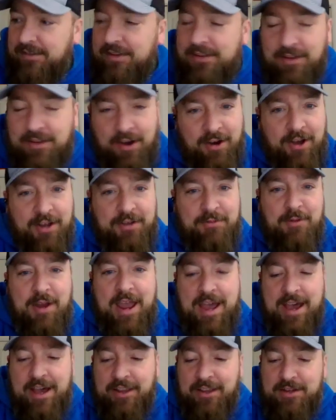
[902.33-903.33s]
on
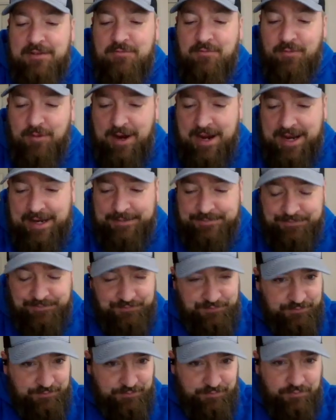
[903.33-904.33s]
Allan Ray.
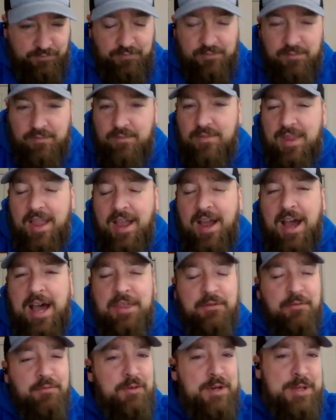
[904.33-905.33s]

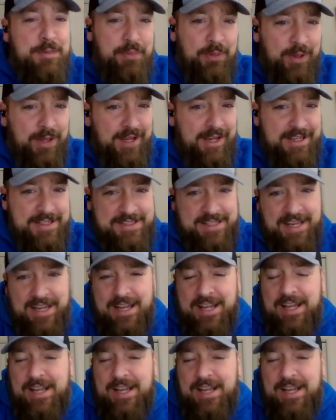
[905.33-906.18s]
The replays